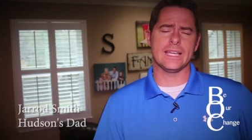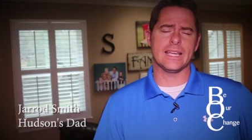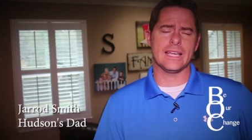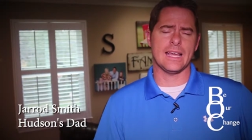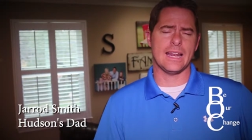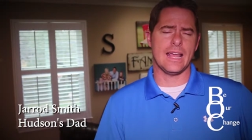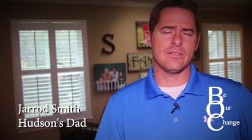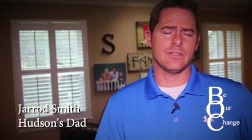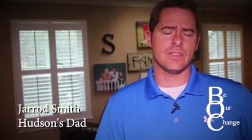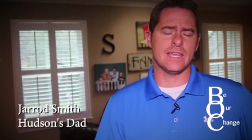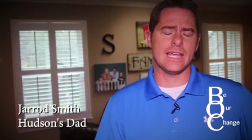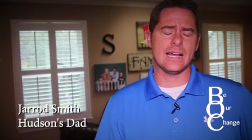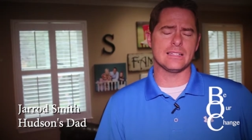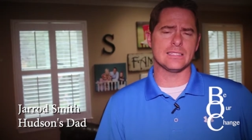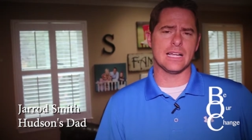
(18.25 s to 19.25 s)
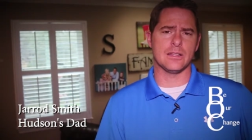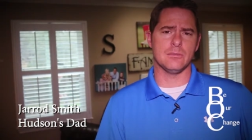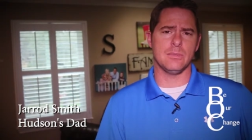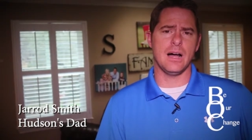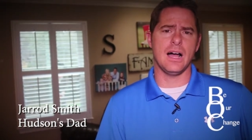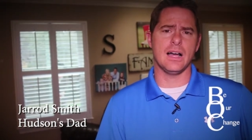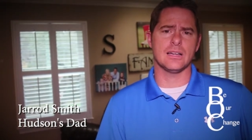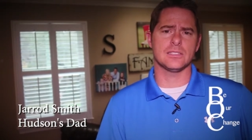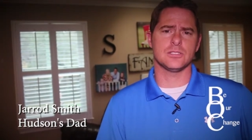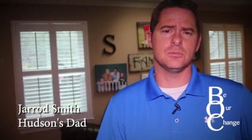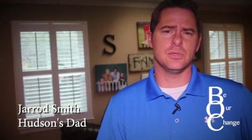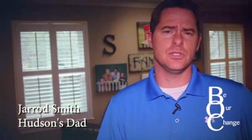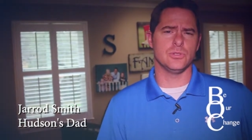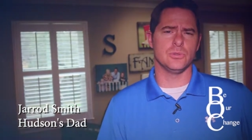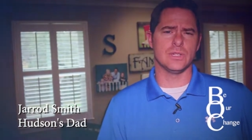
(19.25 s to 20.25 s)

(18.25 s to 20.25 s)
kind of have to think outside the box, but you